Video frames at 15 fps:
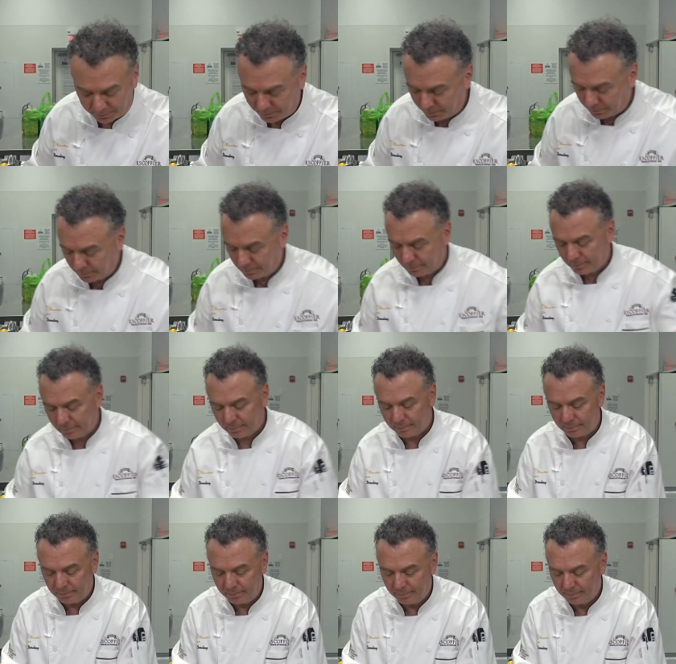
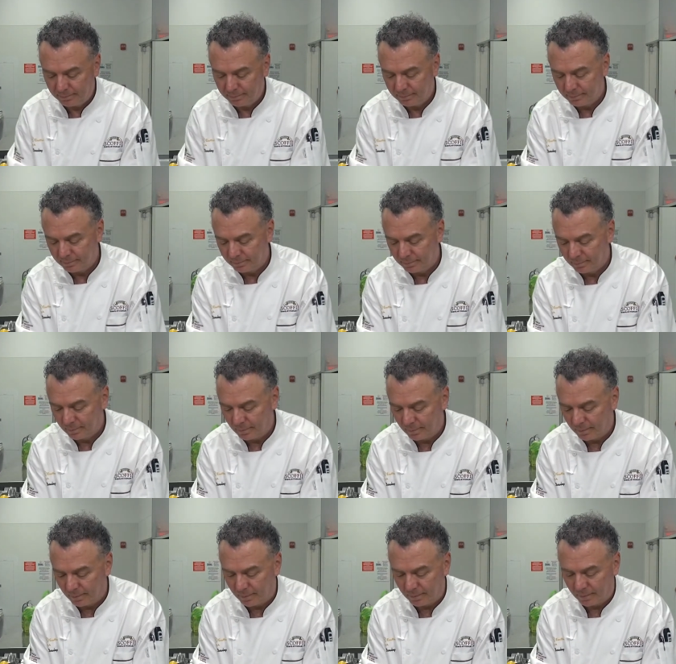
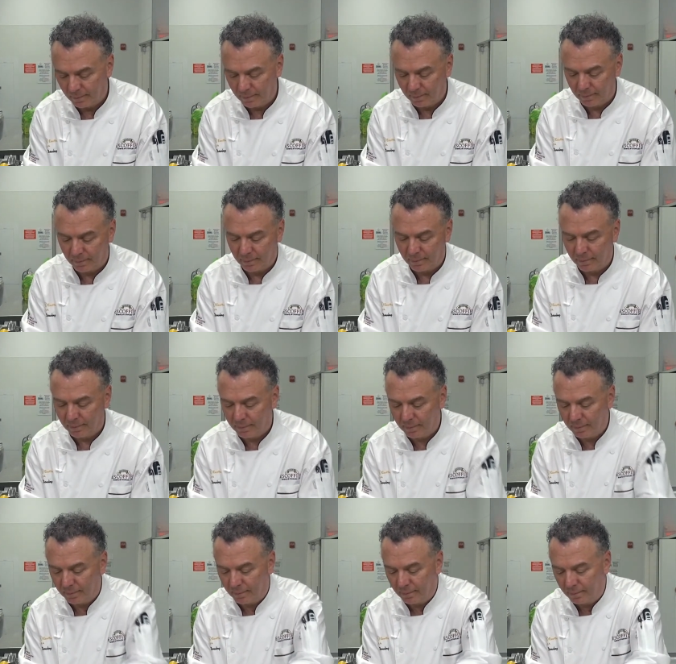
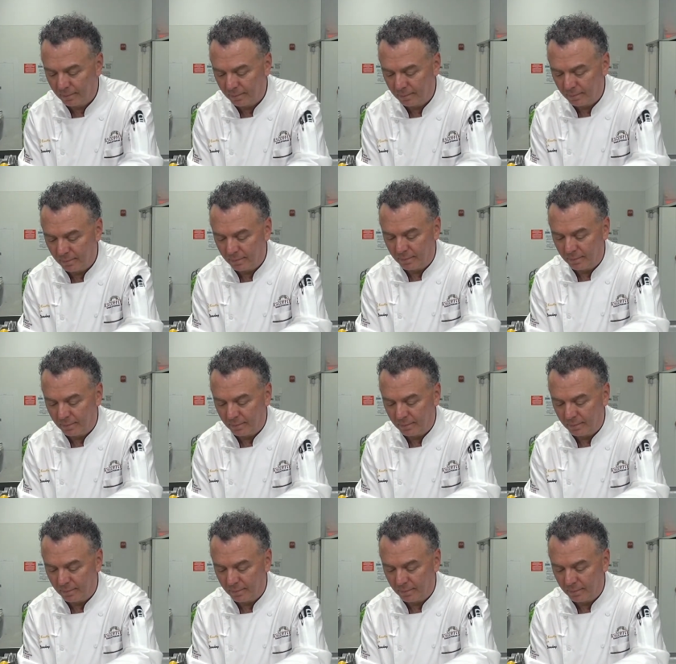[no speech]